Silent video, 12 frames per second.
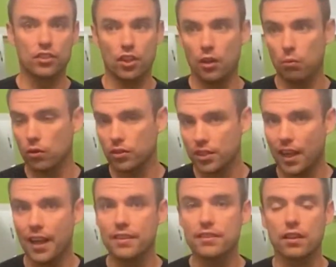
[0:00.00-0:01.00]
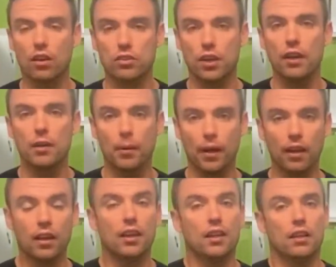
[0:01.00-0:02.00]
So once that ends in October,
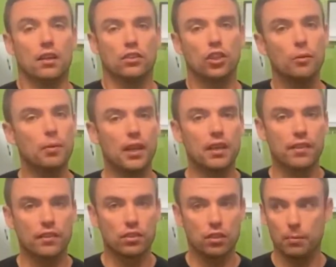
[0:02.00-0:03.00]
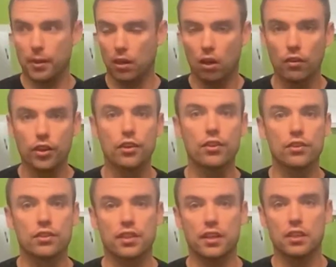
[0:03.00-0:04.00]
I do believe then there's going to be a lot of
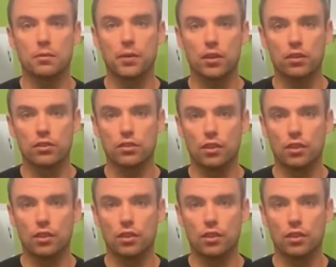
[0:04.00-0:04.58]
redundancies, because,